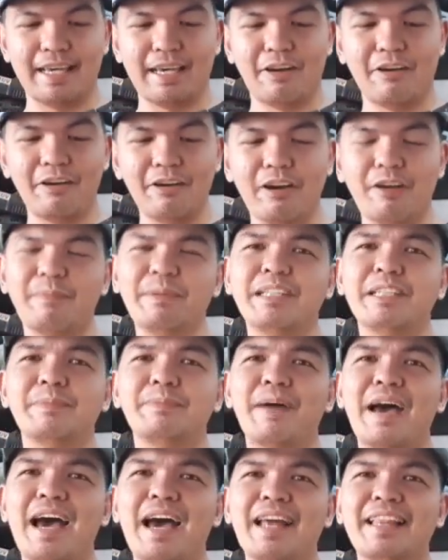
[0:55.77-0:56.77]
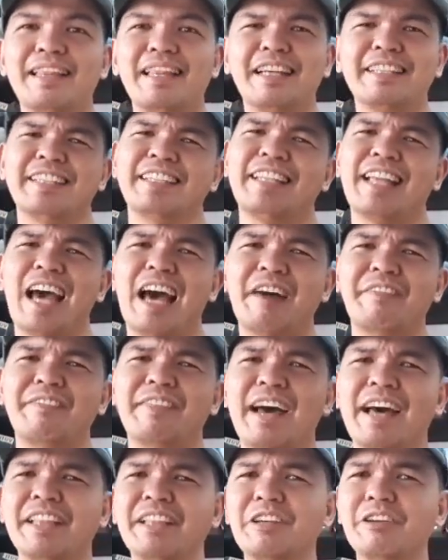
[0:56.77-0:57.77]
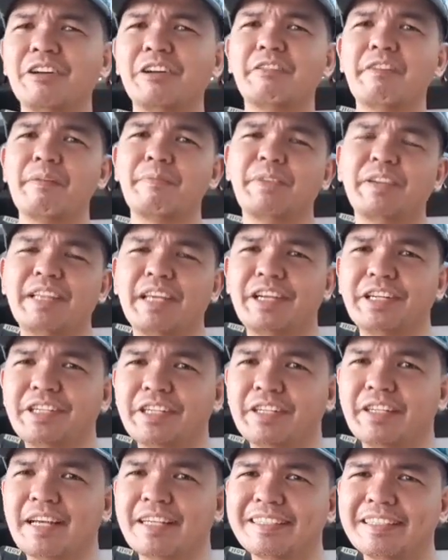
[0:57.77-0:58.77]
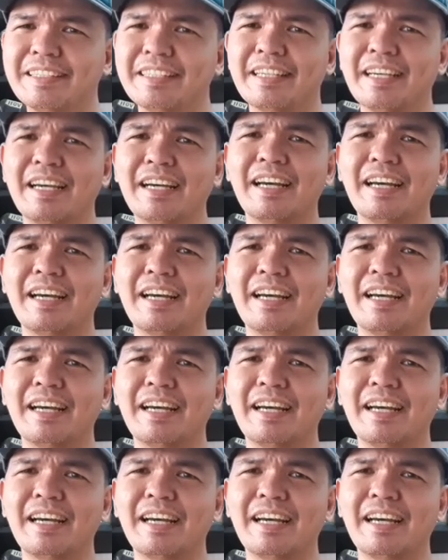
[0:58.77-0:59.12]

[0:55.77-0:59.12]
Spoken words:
Hoyoma Japan doesn't have that good reputation as